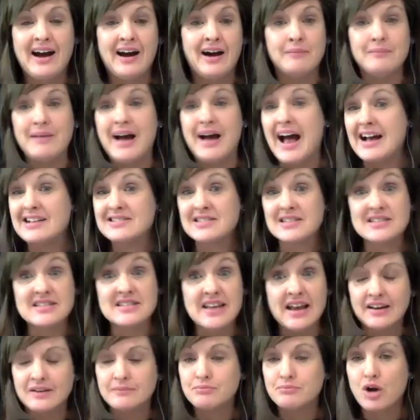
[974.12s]
has a
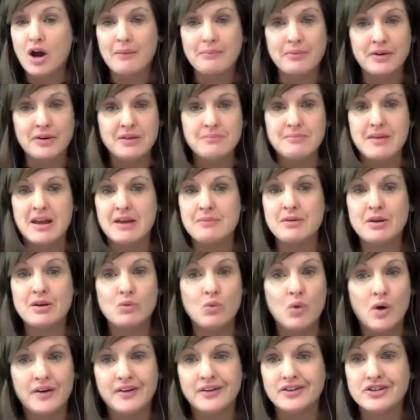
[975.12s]
second property, maybe
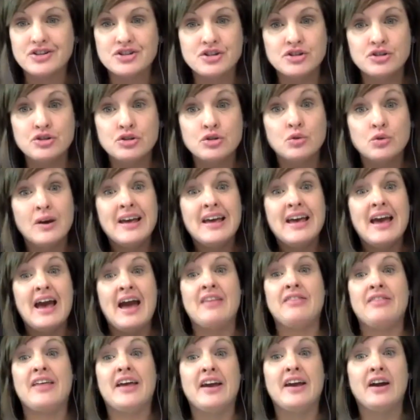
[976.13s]
one or two, and
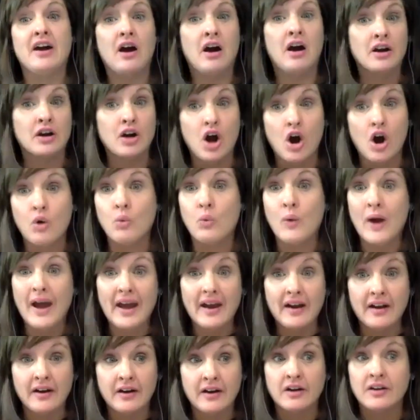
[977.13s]
they are
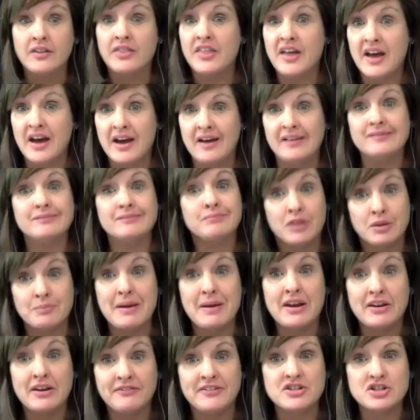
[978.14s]
aware that the
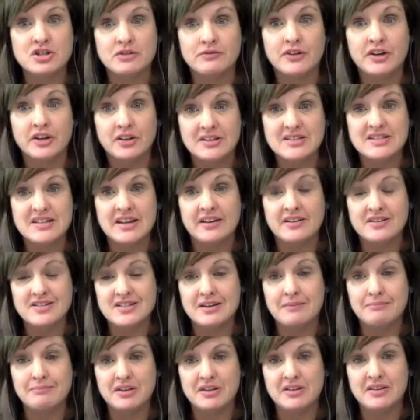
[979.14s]
benefits of real estate is
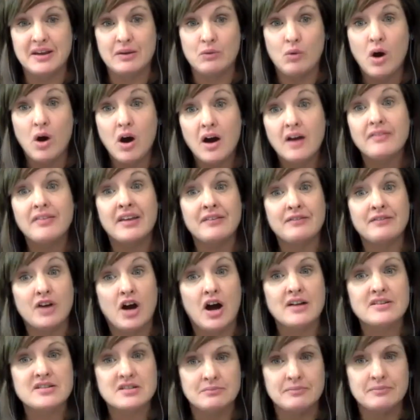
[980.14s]
something they want. They've got
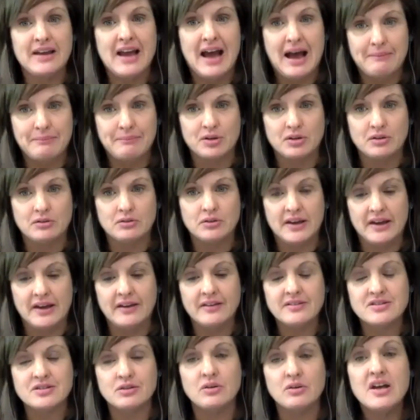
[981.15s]
some capital. Okay.
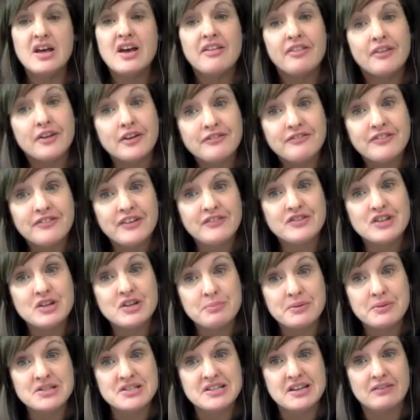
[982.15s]
So they're
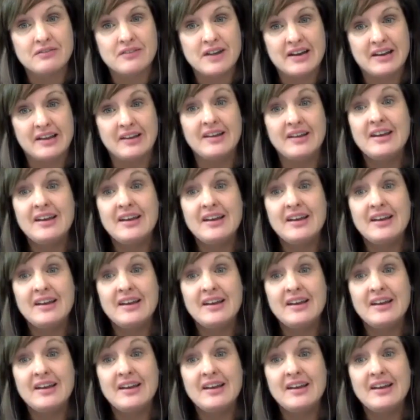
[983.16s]
50% ready.